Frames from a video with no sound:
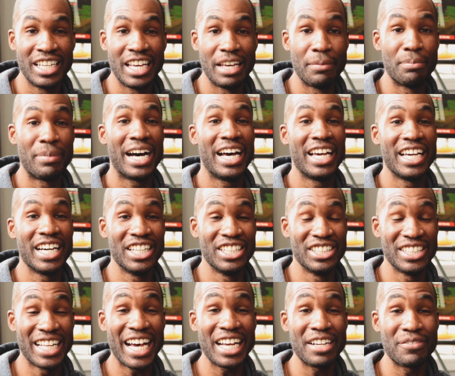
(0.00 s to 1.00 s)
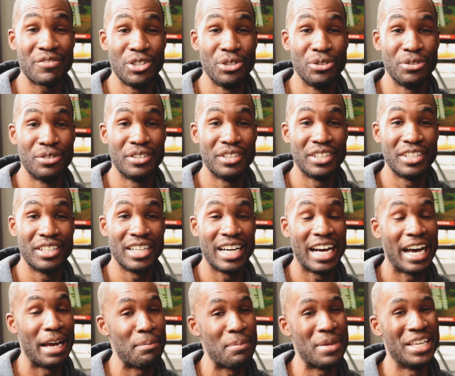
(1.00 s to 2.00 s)
And by a lot of you,
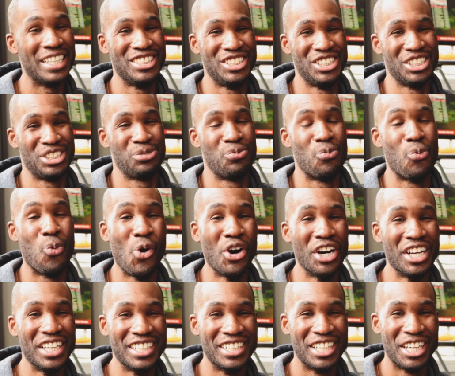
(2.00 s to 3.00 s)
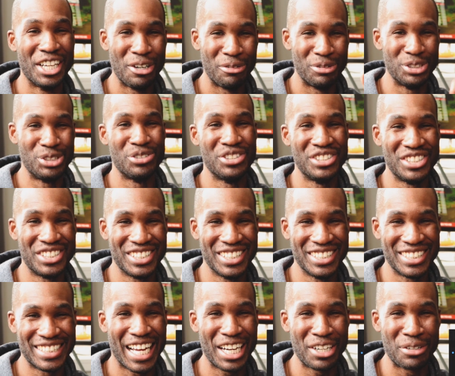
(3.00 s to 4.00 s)
I mean just one, which was
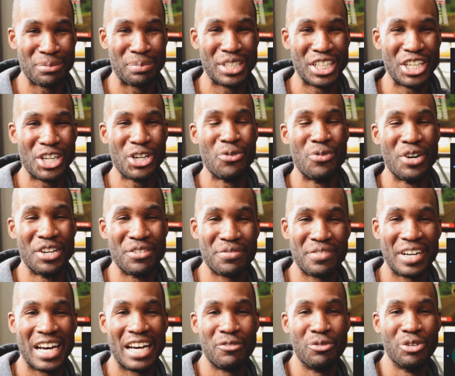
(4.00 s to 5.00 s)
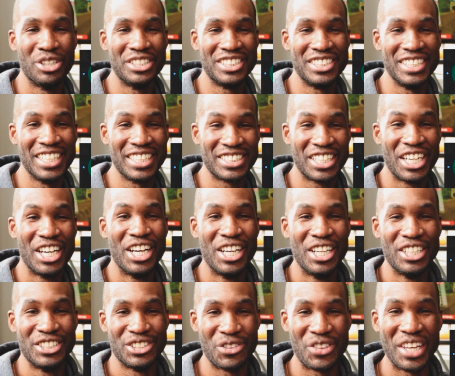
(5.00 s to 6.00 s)
soccer player 1516.
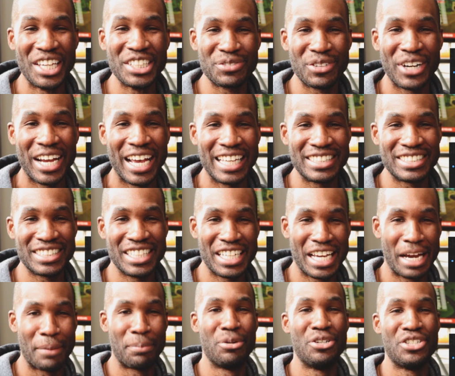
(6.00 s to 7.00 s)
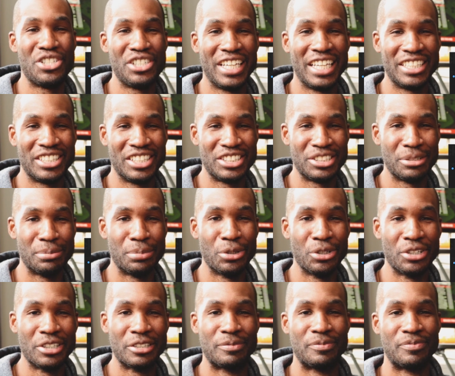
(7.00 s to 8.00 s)
So thanks for asking, I appreciate the
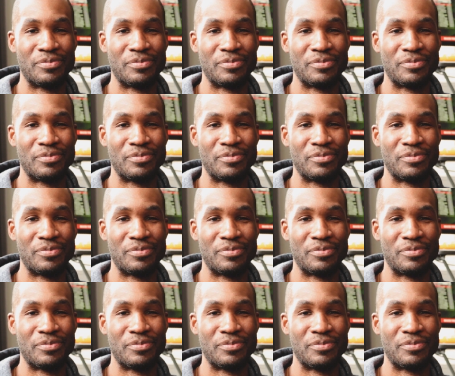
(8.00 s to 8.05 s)
support.